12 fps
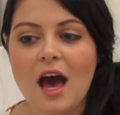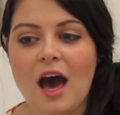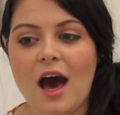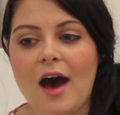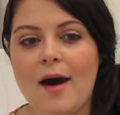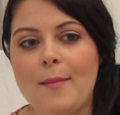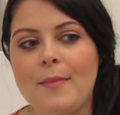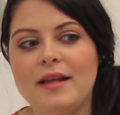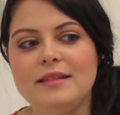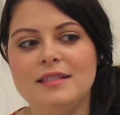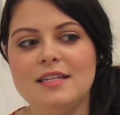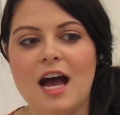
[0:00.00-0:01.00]

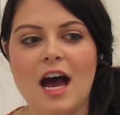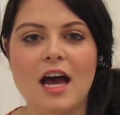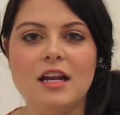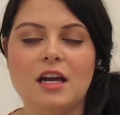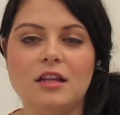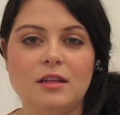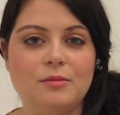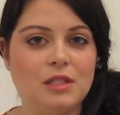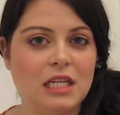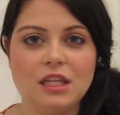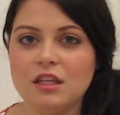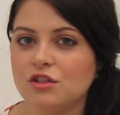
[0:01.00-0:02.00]
It's not a
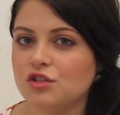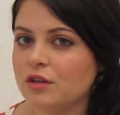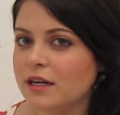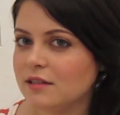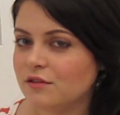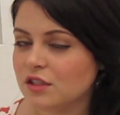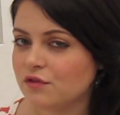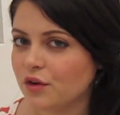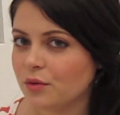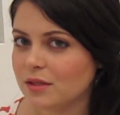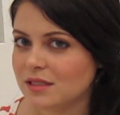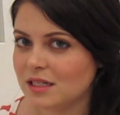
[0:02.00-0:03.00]
lipstick that's
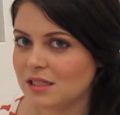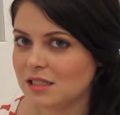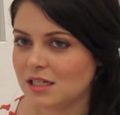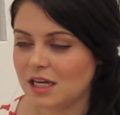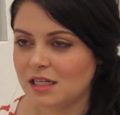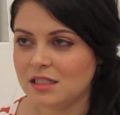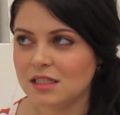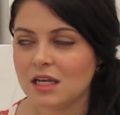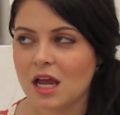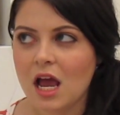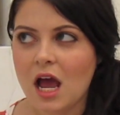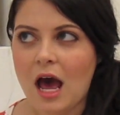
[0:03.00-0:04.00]
transfer
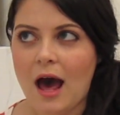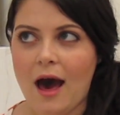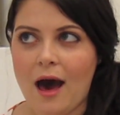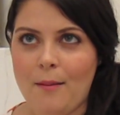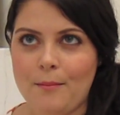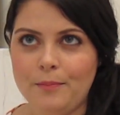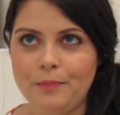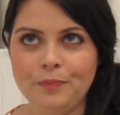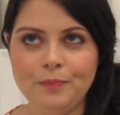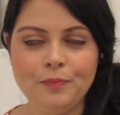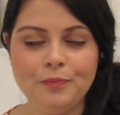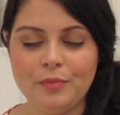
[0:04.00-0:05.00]
resistant, but
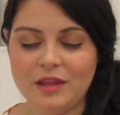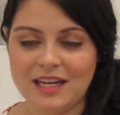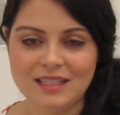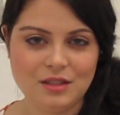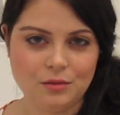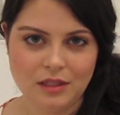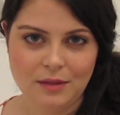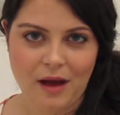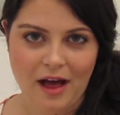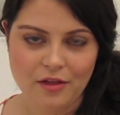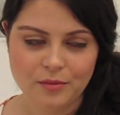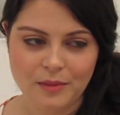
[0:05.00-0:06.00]
that doesn't really
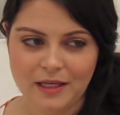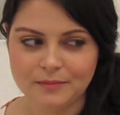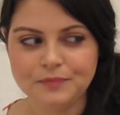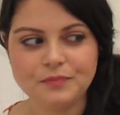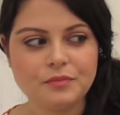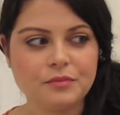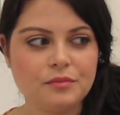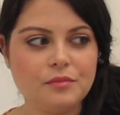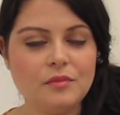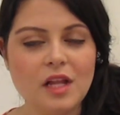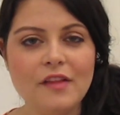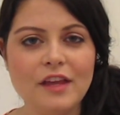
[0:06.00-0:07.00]
bother me.
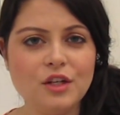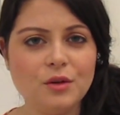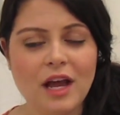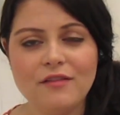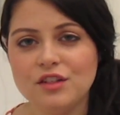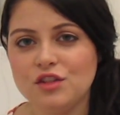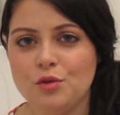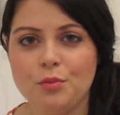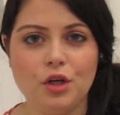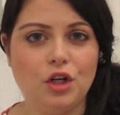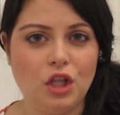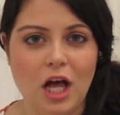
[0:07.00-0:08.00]
They don't have a
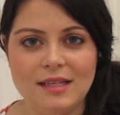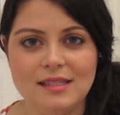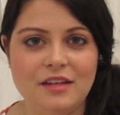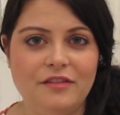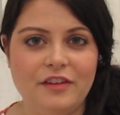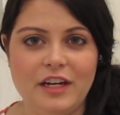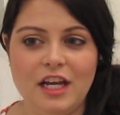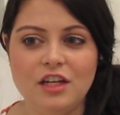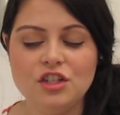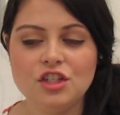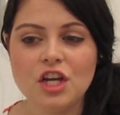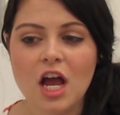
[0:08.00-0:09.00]
super glossy
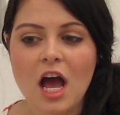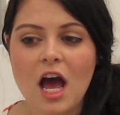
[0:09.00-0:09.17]
finish.